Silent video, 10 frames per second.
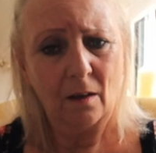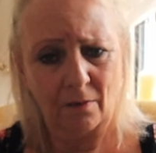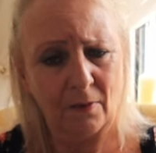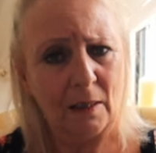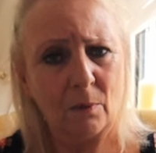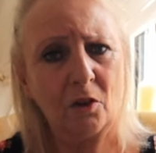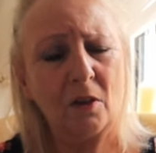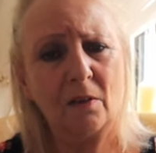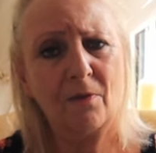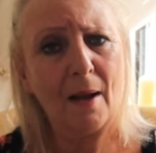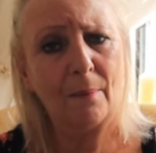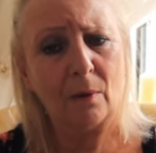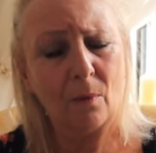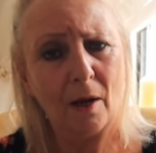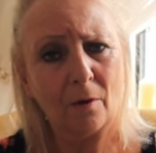I really wish this
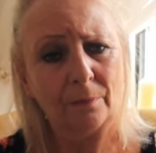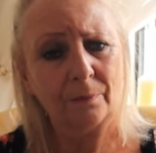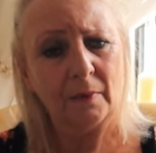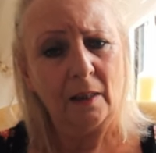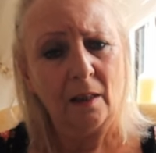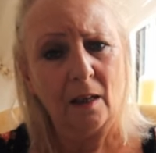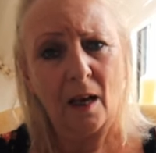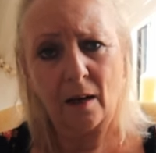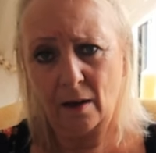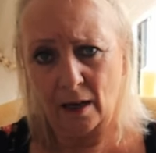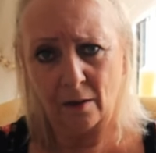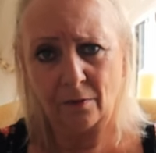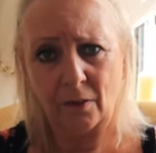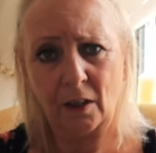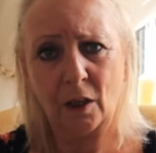family well. And I
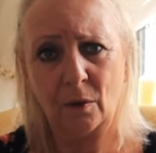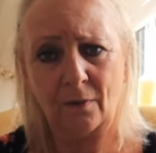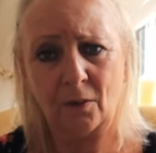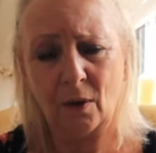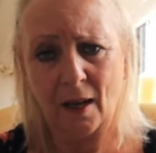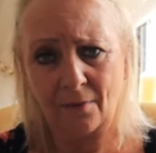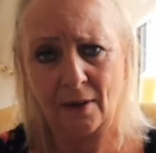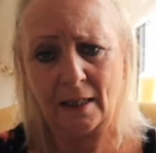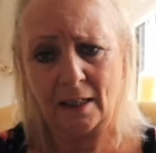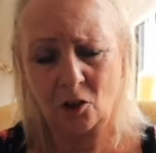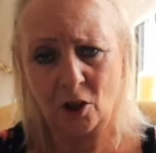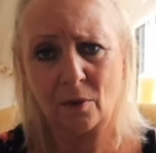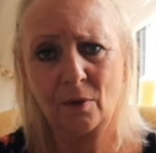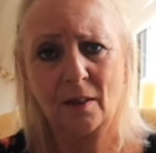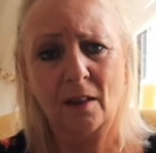hope for you, if you have any
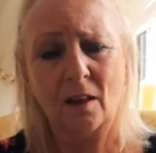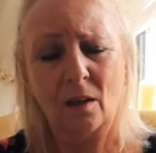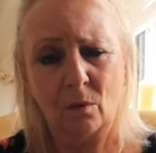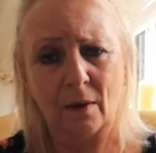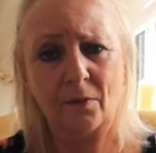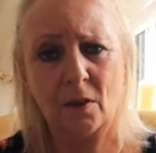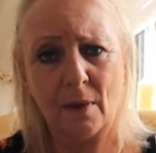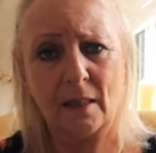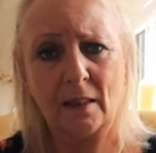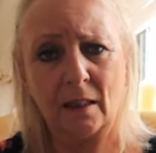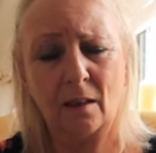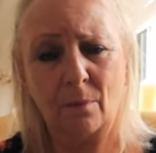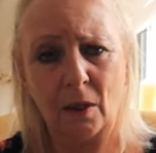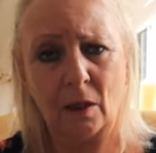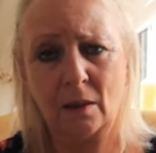issues with domestic
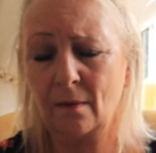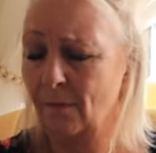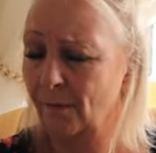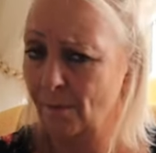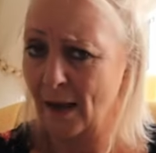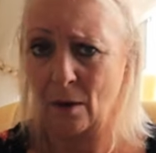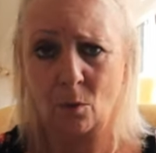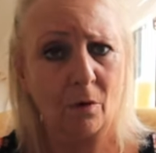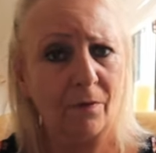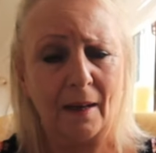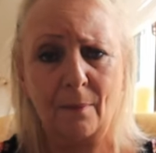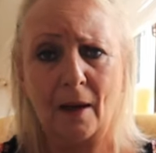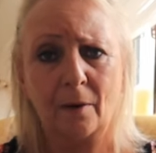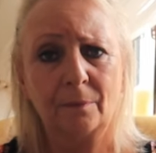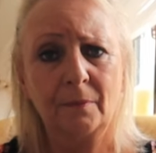abuse, male or
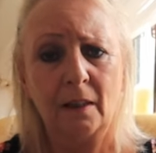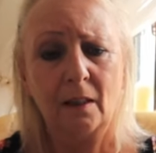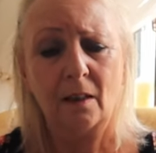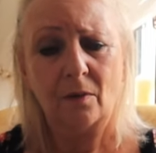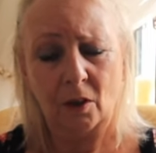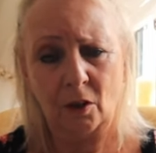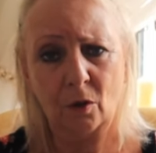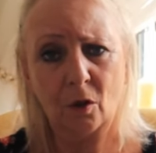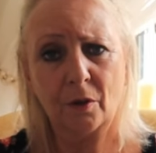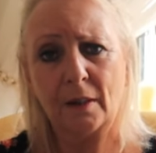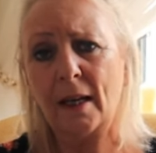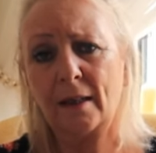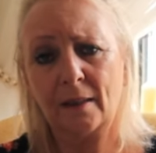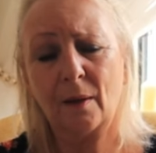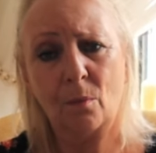female, that you
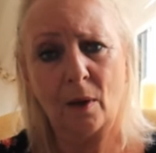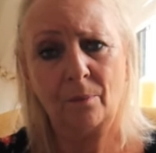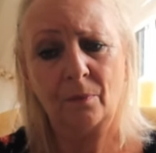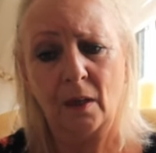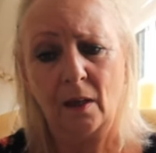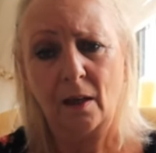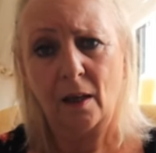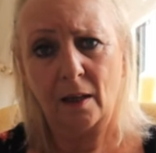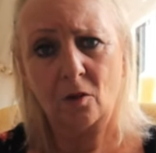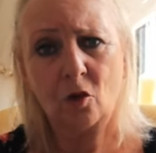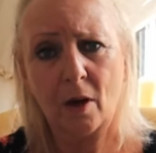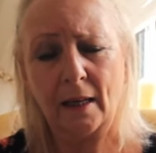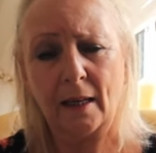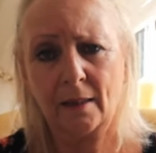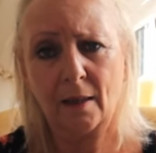contact someone and try
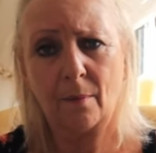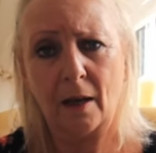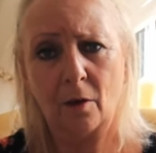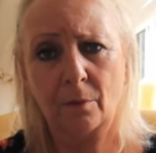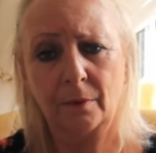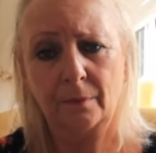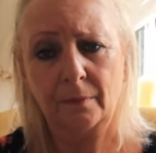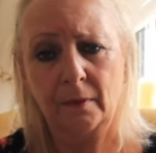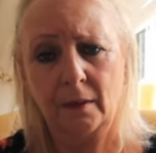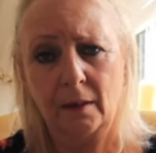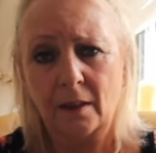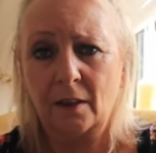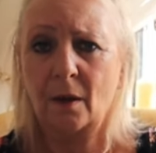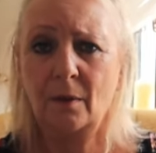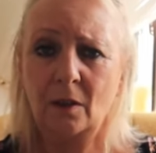and get some help.
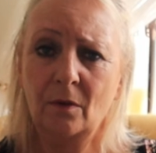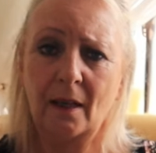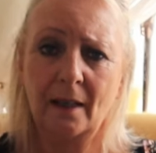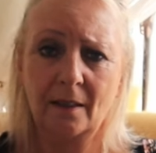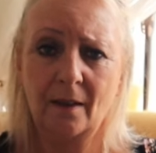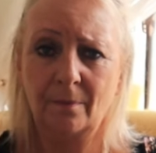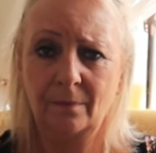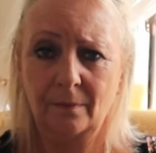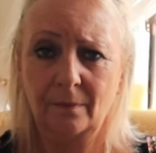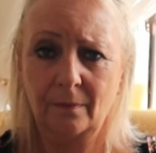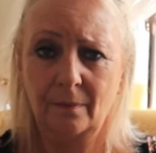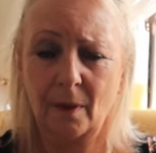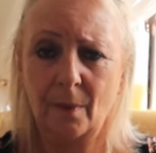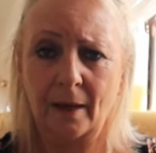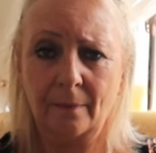So until the next time,
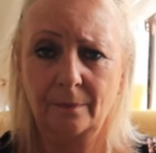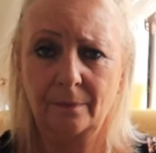bye bye.